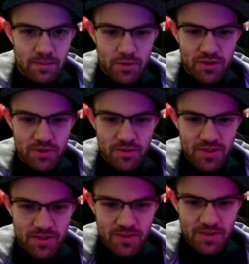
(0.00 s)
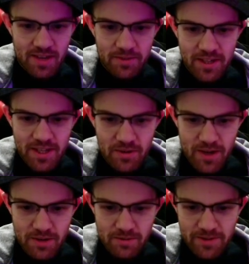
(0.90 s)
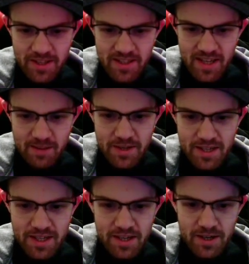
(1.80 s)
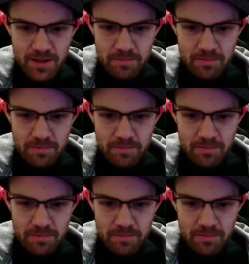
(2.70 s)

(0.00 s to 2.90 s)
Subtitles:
too, so definitely no on reveals happening here.